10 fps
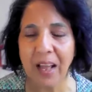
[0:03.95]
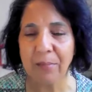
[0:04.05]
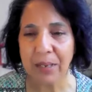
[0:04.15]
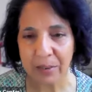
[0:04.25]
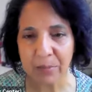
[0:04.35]

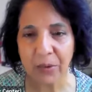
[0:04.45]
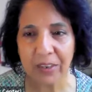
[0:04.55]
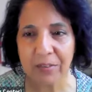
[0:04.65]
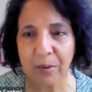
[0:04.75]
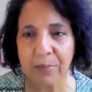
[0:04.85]
Meena
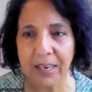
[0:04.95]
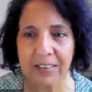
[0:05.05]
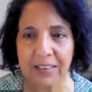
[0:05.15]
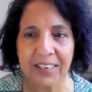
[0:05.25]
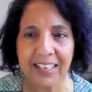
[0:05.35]
Puri from our
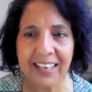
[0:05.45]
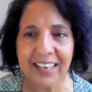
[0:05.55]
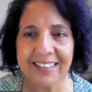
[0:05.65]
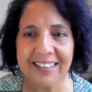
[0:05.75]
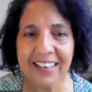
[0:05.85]
Ayurveda
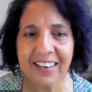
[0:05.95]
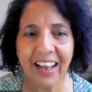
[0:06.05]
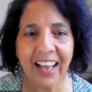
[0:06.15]
Healing Center.